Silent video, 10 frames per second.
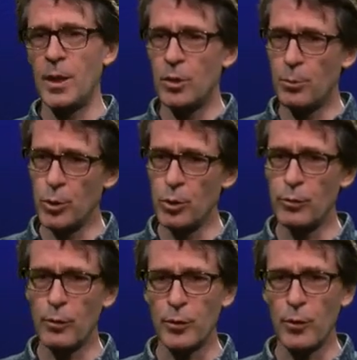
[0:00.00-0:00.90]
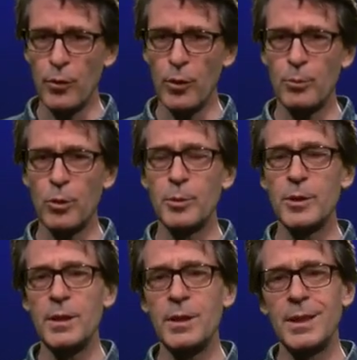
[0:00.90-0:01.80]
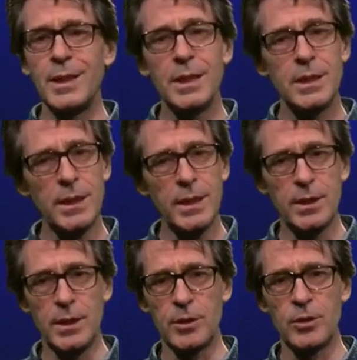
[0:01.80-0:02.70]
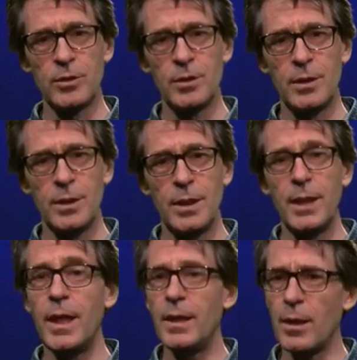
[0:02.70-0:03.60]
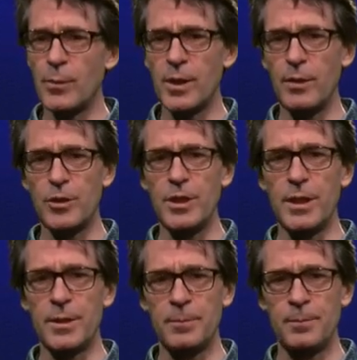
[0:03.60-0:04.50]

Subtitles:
The proof of the third property is the easiest, and I will give it here.